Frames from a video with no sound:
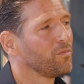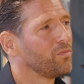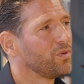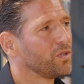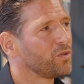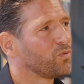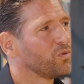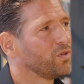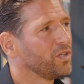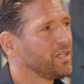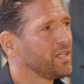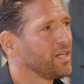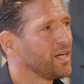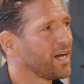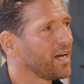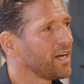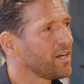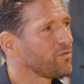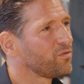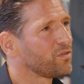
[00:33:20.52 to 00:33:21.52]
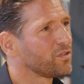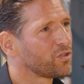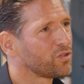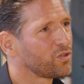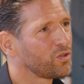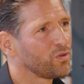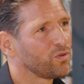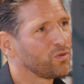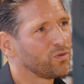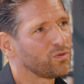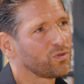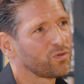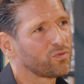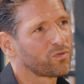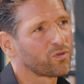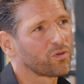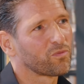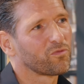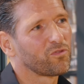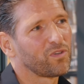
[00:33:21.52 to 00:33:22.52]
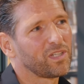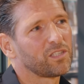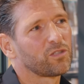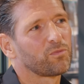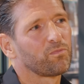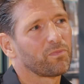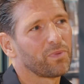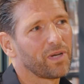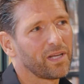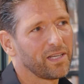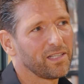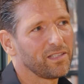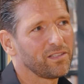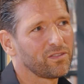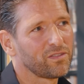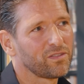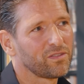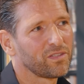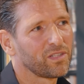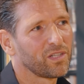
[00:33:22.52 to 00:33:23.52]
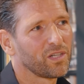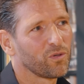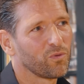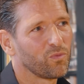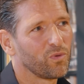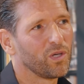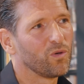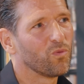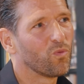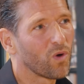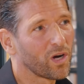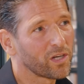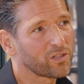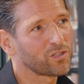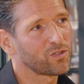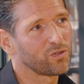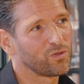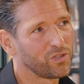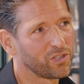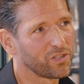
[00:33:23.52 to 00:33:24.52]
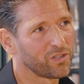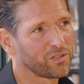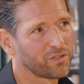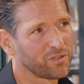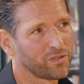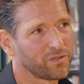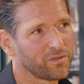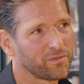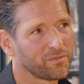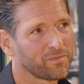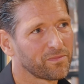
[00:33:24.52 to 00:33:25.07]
but we have to choose from which place we want to judge.